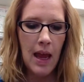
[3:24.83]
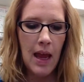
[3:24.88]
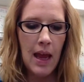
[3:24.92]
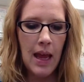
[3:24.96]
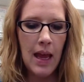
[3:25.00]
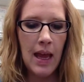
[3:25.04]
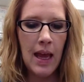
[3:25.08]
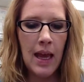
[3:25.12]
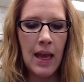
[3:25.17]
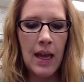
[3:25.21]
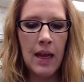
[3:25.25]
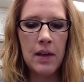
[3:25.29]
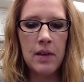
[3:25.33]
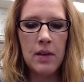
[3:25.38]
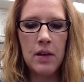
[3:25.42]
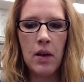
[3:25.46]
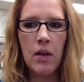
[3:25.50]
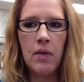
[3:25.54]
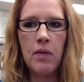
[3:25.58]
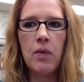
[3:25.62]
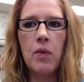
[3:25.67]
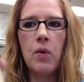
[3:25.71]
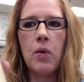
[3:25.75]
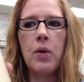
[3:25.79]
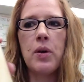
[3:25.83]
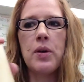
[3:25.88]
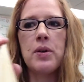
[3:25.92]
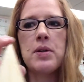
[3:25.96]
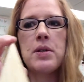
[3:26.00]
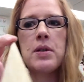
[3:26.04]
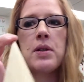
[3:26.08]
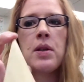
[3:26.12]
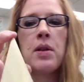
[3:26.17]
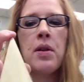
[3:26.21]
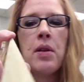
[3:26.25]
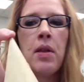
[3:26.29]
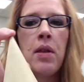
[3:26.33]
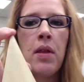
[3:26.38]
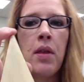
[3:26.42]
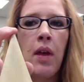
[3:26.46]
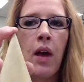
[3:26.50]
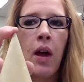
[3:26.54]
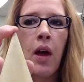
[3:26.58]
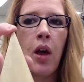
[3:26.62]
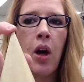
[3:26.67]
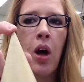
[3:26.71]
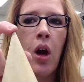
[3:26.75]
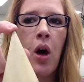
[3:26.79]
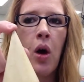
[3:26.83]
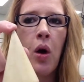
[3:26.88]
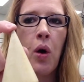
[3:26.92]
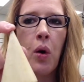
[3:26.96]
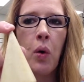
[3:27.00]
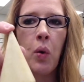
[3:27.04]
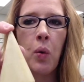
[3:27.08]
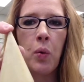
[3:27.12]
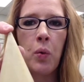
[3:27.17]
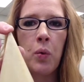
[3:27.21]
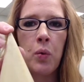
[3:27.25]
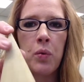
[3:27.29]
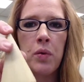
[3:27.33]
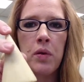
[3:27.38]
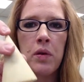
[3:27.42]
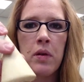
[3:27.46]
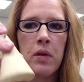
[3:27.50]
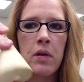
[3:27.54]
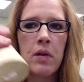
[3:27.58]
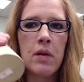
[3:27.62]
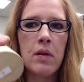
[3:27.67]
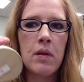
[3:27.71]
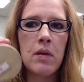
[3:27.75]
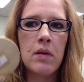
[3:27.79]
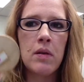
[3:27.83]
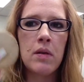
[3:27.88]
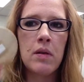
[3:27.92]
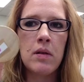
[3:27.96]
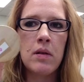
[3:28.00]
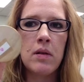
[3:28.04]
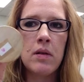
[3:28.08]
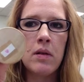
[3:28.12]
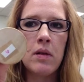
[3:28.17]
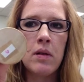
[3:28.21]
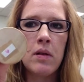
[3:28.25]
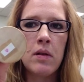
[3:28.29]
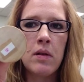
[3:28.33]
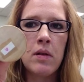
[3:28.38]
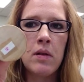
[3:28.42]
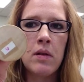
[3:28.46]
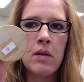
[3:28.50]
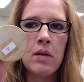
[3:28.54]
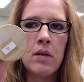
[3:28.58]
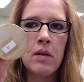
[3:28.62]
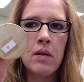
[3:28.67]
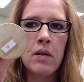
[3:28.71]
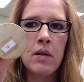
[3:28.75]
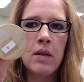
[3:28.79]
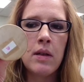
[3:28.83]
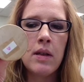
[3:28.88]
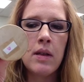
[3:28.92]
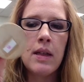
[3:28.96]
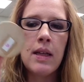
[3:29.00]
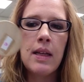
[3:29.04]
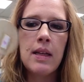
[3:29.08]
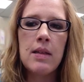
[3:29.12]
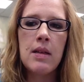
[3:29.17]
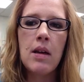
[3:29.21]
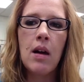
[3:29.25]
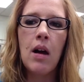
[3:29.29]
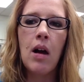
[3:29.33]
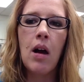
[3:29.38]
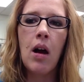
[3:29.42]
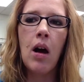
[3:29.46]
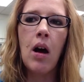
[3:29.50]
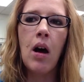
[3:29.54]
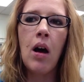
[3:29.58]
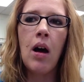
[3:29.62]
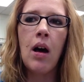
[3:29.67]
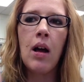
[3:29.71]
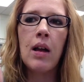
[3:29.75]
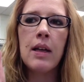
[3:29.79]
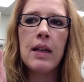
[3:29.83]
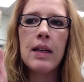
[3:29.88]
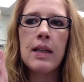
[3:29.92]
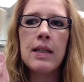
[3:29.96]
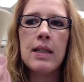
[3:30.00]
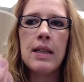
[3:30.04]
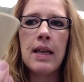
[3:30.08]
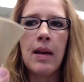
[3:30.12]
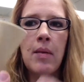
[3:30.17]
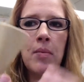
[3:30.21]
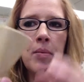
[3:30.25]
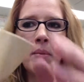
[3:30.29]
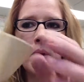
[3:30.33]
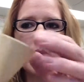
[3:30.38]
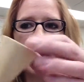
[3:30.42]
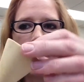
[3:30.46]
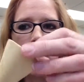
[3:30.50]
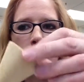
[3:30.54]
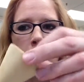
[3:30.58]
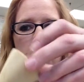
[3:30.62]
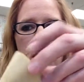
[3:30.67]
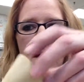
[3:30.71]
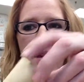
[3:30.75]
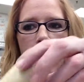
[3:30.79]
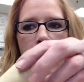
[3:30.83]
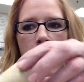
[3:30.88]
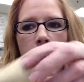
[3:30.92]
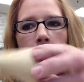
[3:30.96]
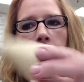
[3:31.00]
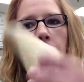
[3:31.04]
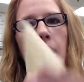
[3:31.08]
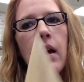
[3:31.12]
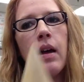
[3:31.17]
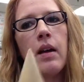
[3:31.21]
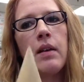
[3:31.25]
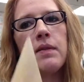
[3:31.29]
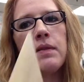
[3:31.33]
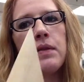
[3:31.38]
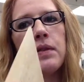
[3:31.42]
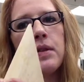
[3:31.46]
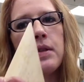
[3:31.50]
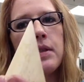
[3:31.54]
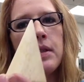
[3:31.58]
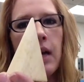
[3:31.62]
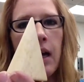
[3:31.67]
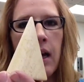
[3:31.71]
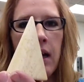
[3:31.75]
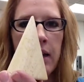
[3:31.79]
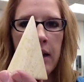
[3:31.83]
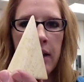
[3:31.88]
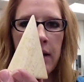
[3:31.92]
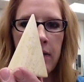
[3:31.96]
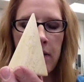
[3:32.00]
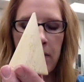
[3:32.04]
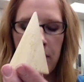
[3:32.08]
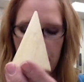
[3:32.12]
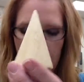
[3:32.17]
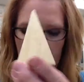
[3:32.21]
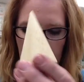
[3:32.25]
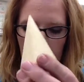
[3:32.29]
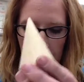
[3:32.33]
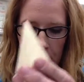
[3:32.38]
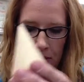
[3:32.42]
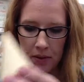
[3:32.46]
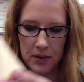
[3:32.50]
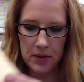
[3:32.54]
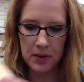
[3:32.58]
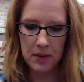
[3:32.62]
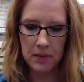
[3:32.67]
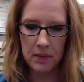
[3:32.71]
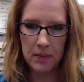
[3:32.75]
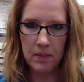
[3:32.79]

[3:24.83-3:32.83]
And, of course, the cone. These are all examples of solid figures.